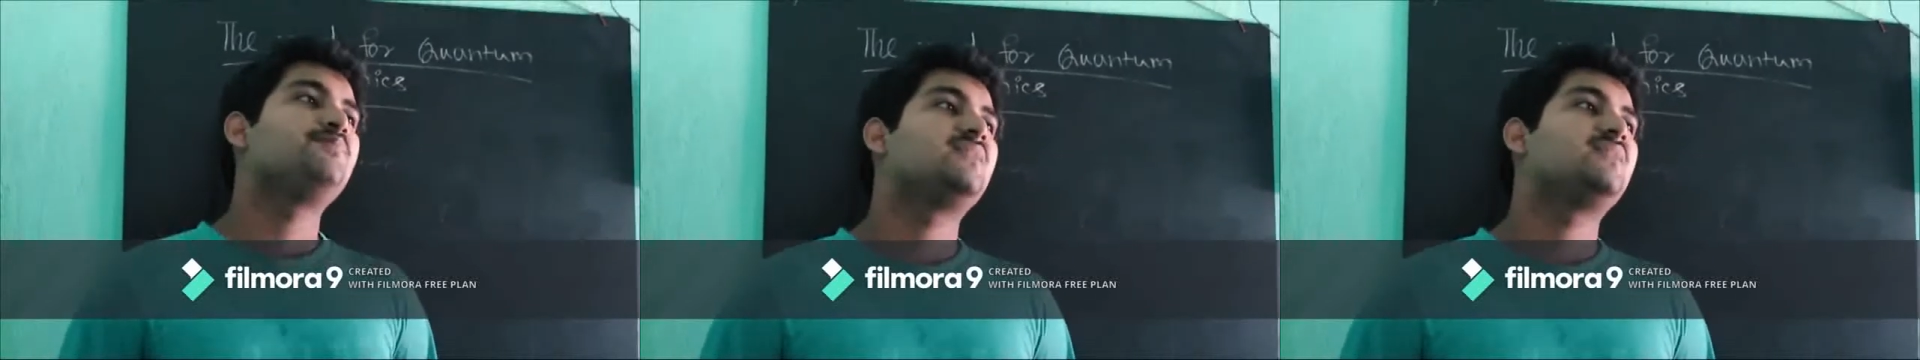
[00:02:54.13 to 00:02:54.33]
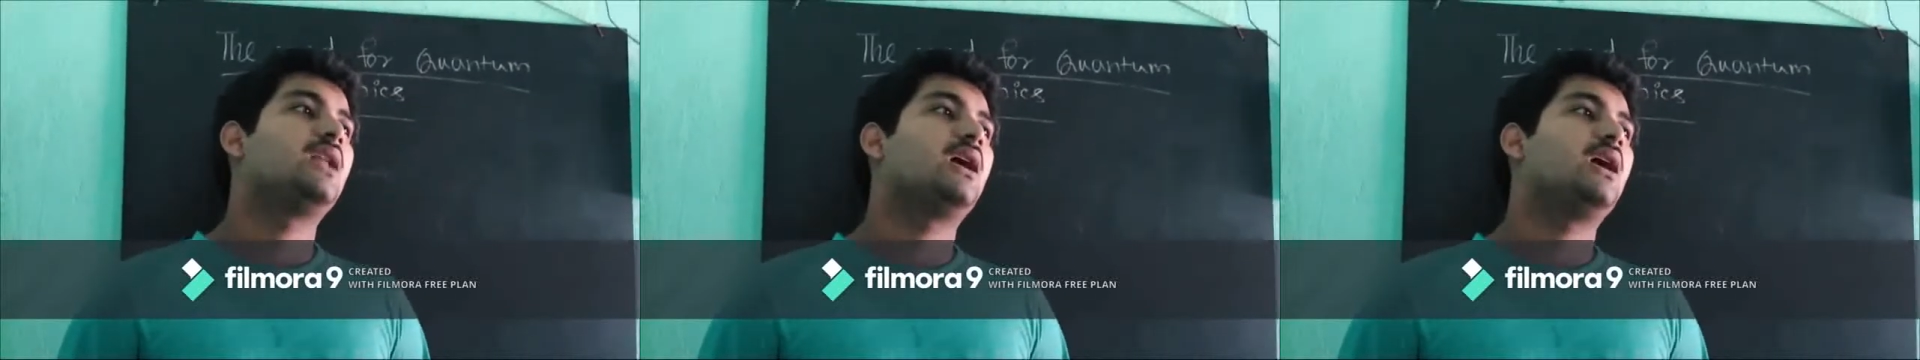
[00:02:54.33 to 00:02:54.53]

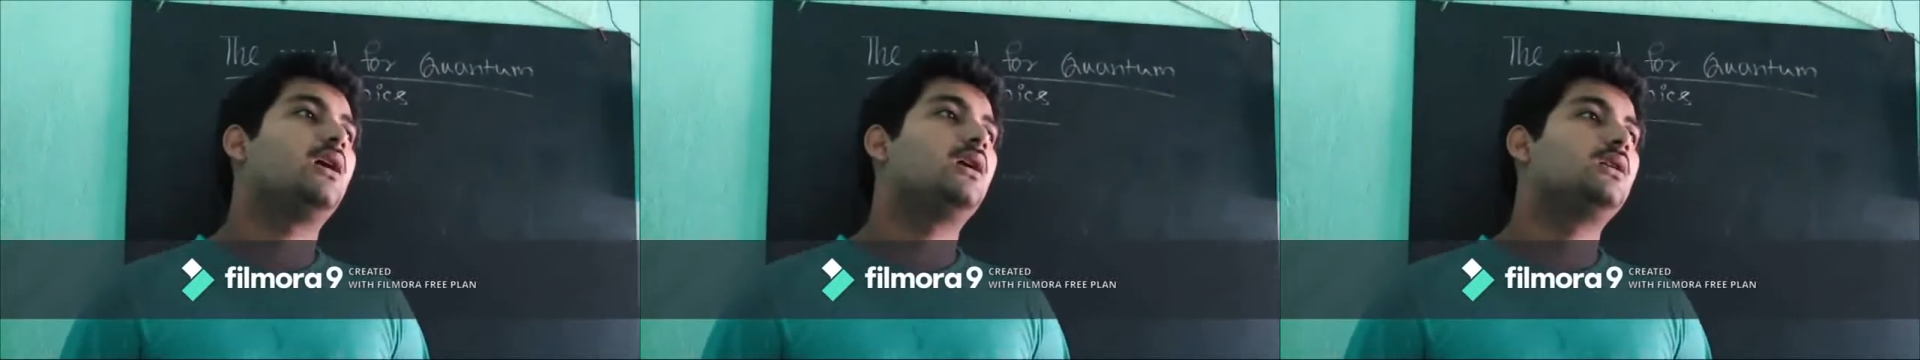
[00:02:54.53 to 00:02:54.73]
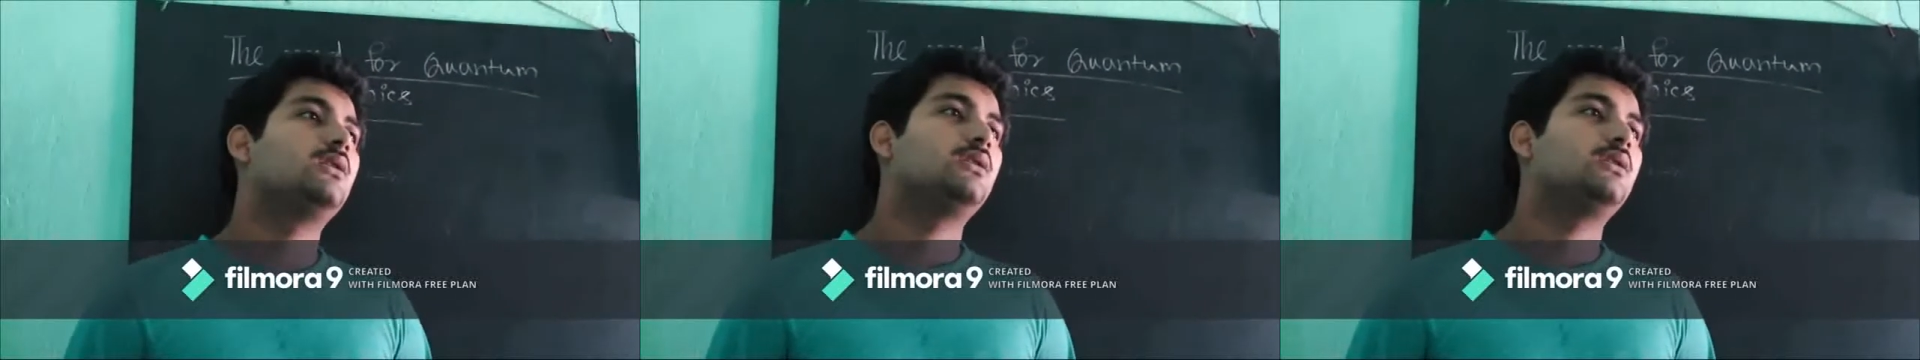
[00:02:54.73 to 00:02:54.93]

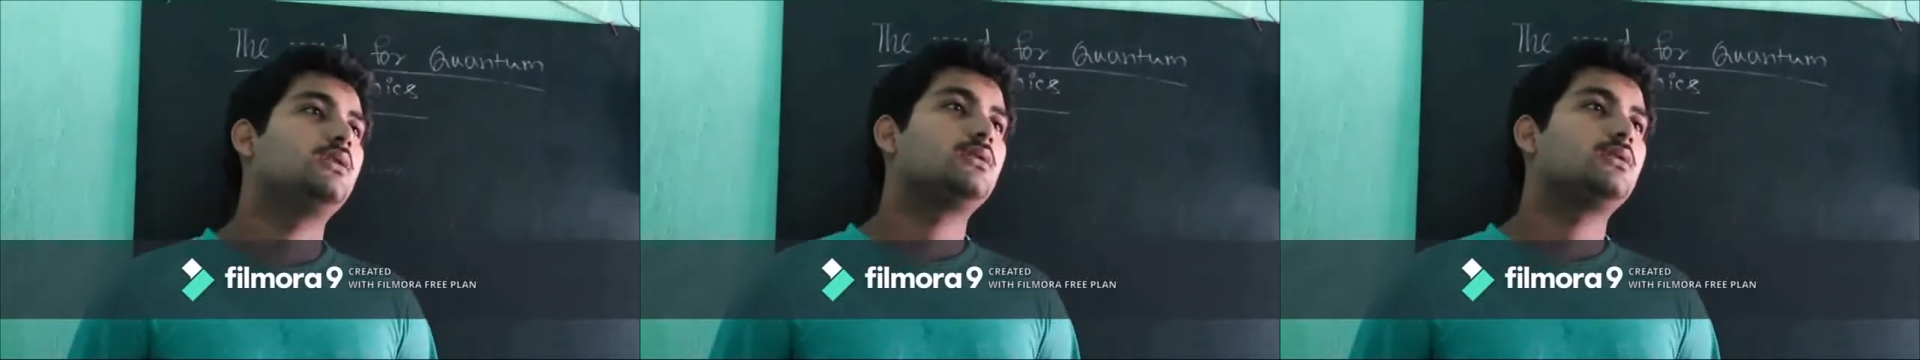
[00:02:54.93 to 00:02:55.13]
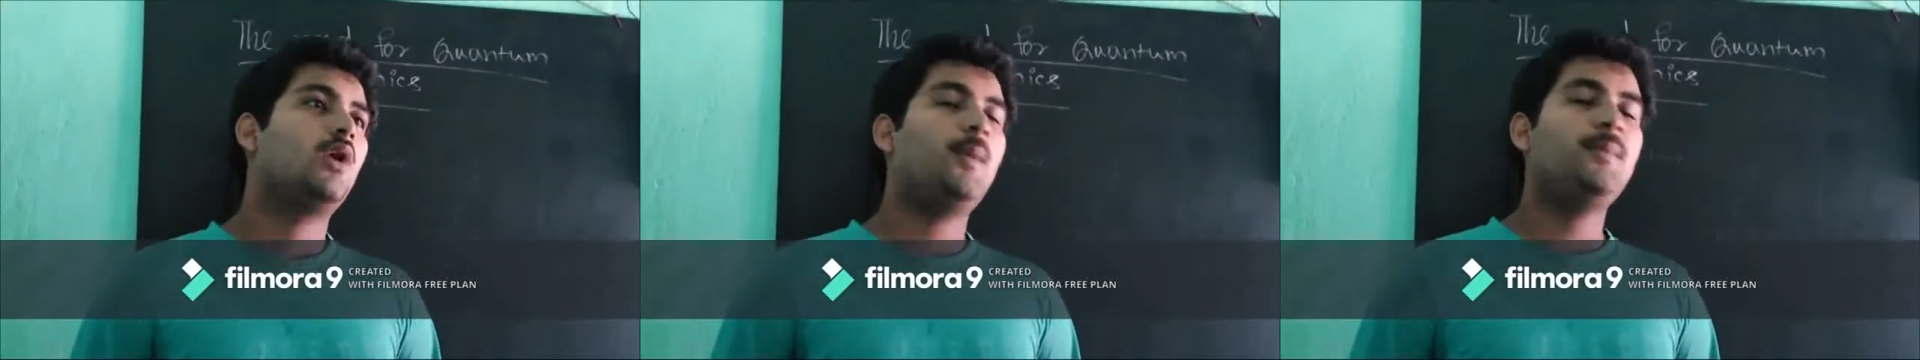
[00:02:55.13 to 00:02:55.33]

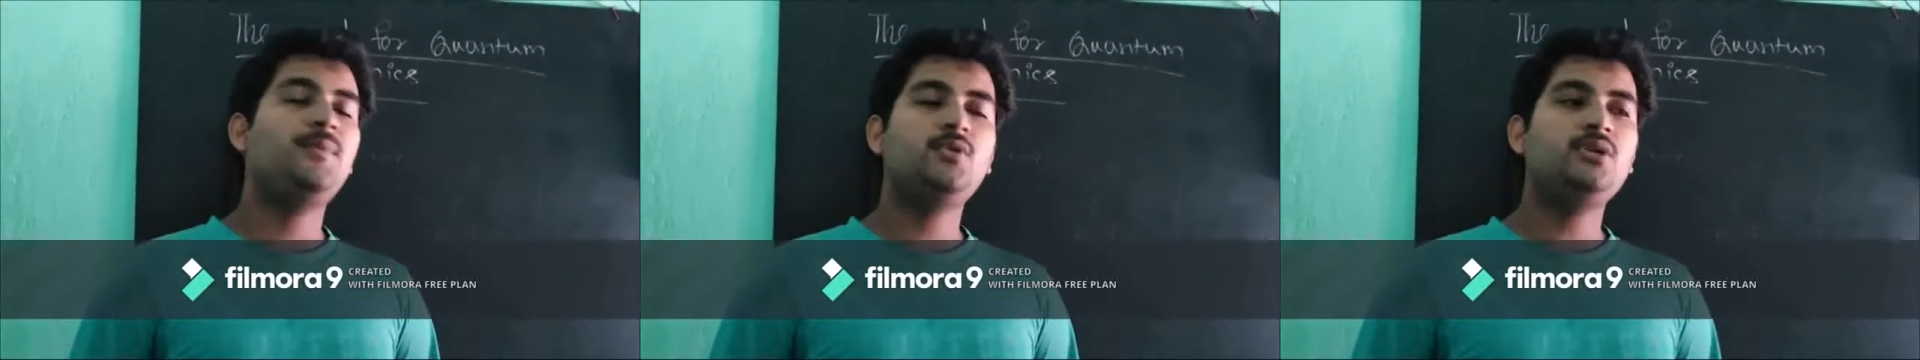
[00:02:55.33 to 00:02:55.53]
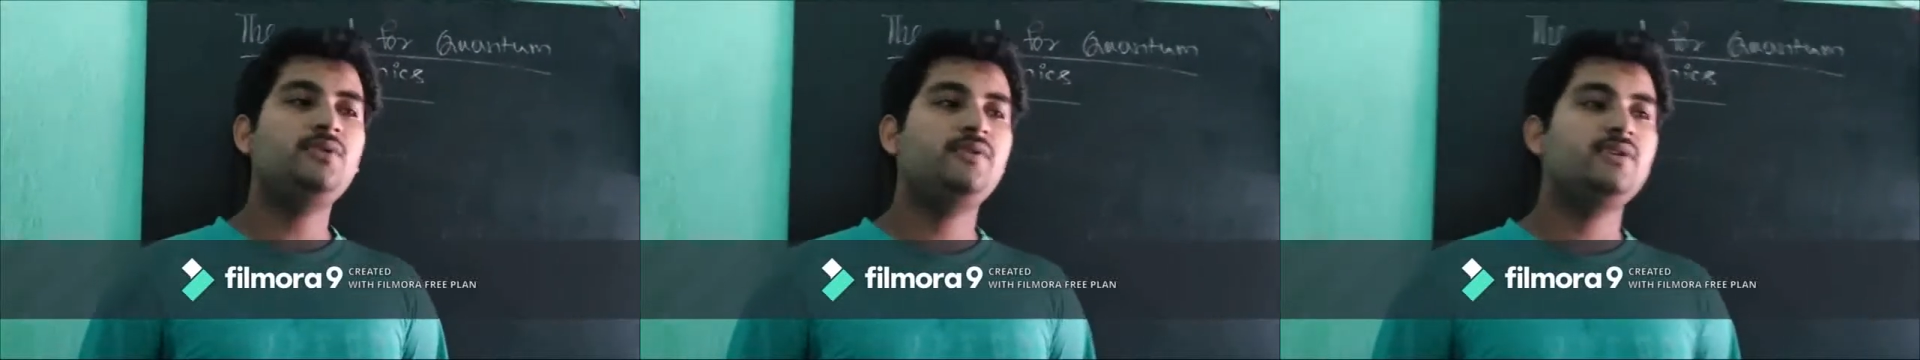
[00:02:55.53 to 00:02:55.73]
Now
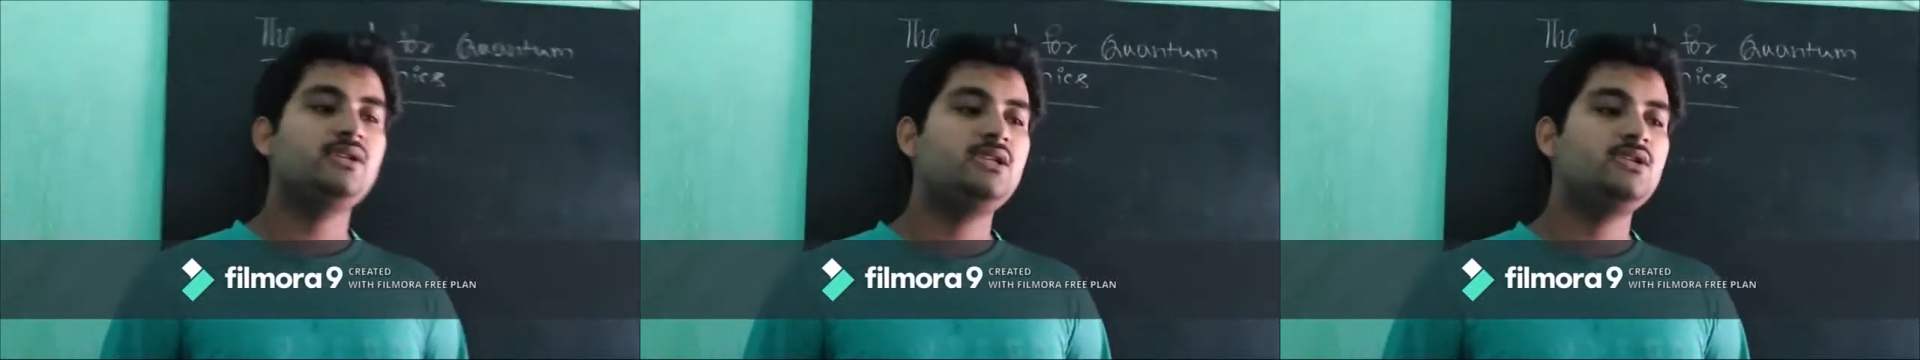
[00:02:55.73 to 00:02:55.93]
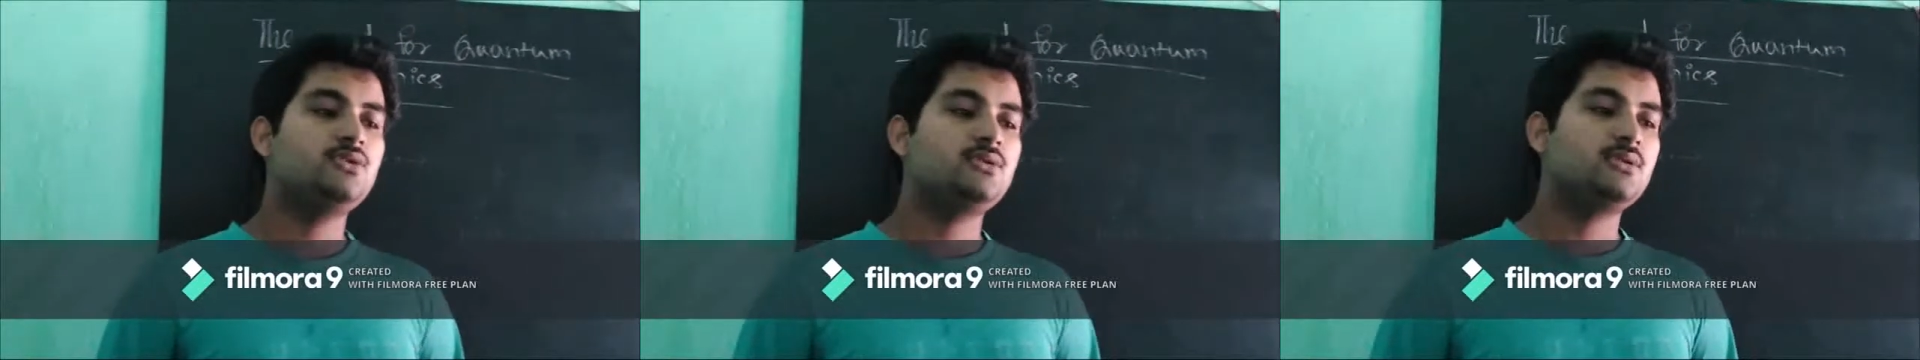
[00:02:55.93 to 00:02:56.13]
Compton effect
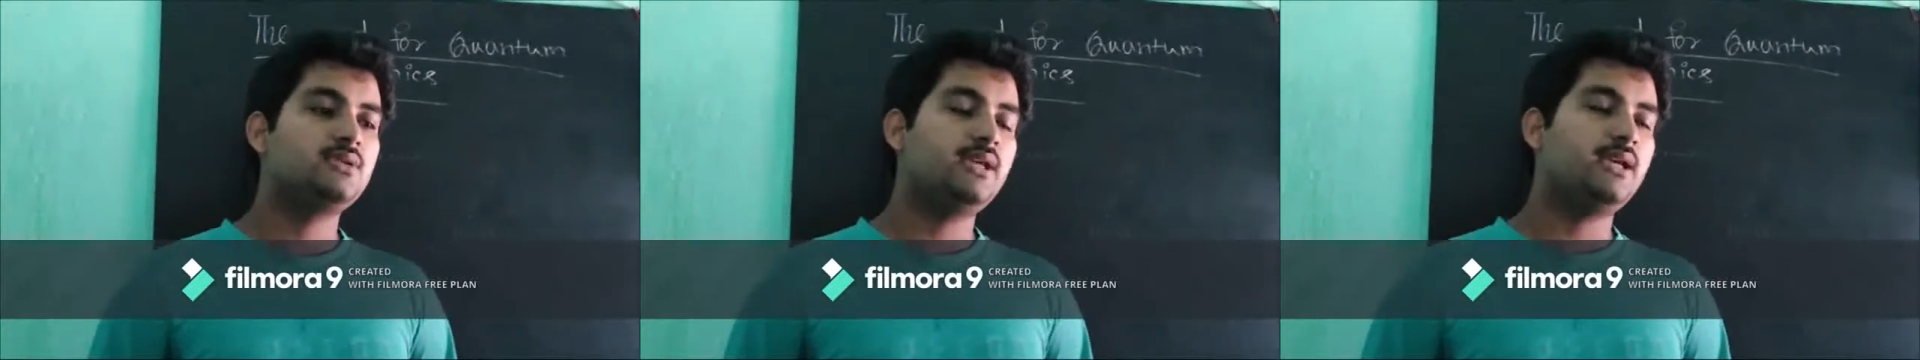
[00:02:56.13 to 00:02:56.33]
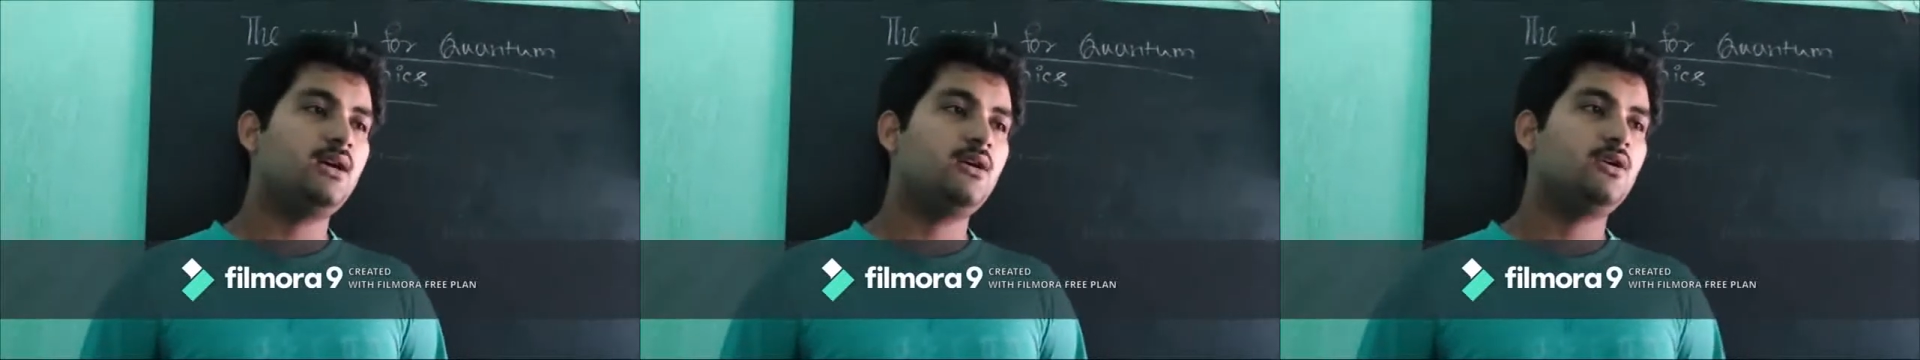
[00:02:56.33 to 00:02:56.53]
is
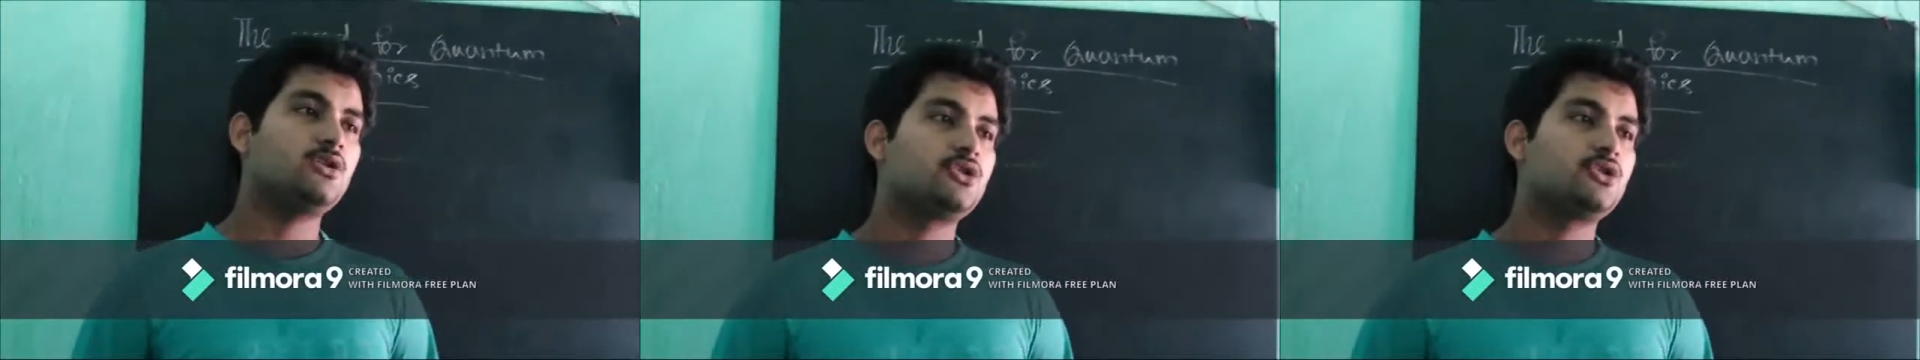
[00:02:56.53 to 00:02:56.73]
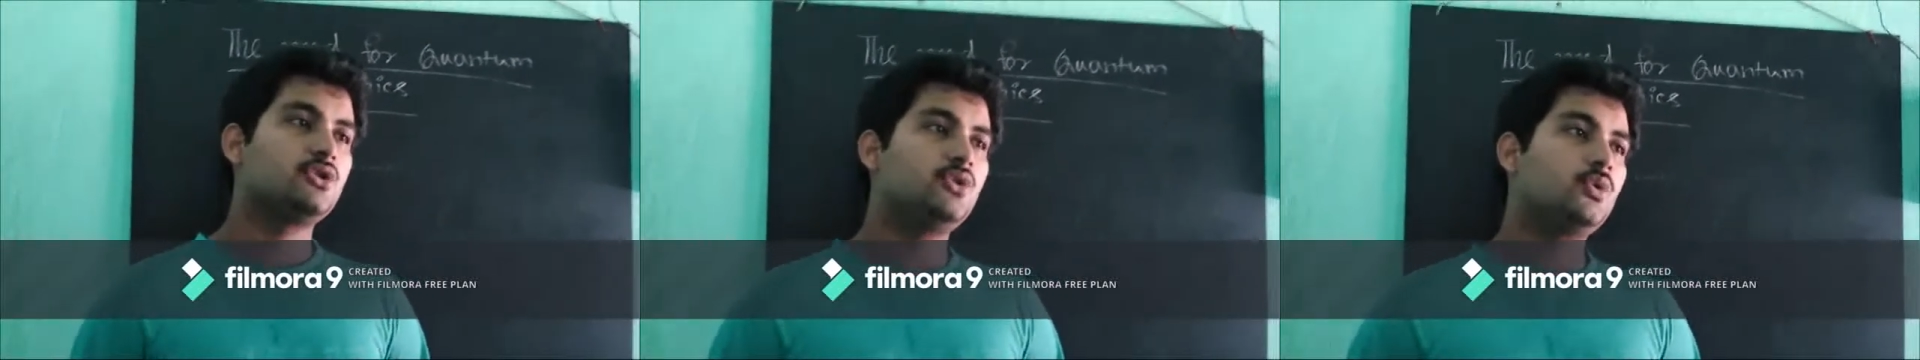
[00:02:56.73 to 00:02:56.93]
there
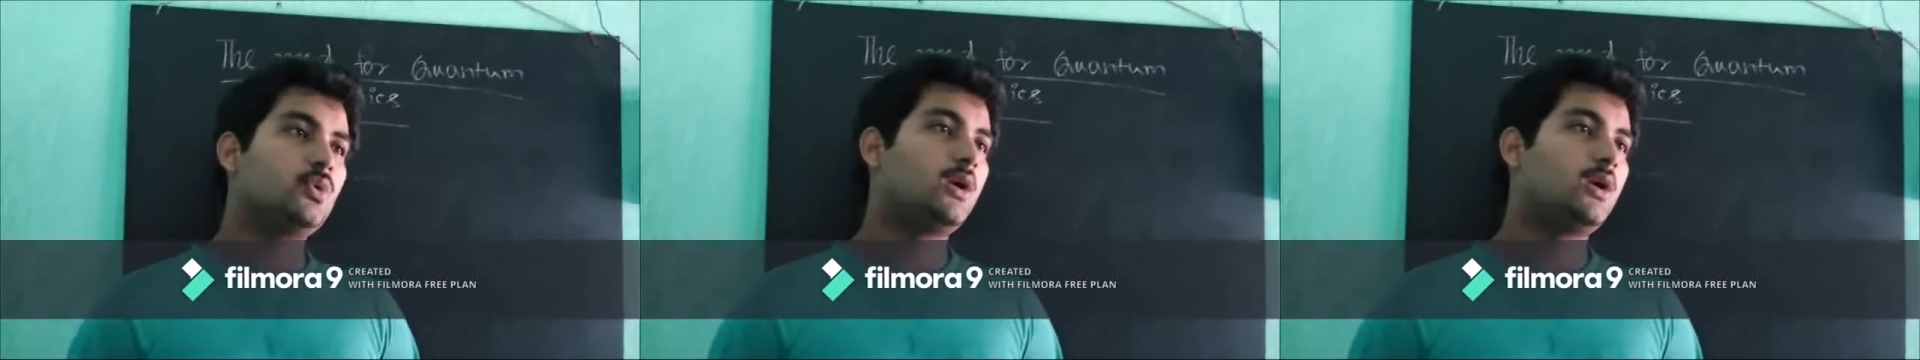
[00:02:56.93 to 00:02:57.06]
also.